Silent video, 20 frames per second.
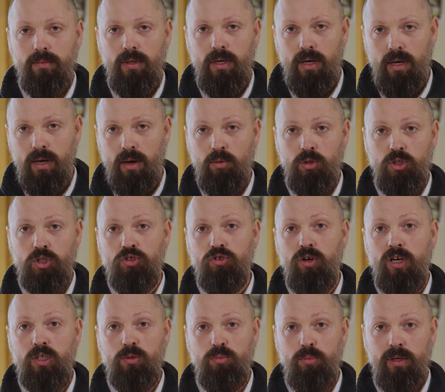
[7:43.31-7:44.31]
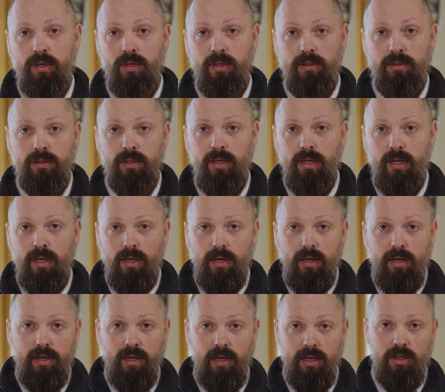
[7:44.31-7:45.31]
I was stressed because
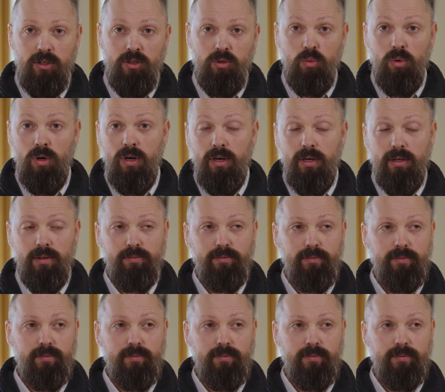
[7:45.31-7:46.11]
I needed to work,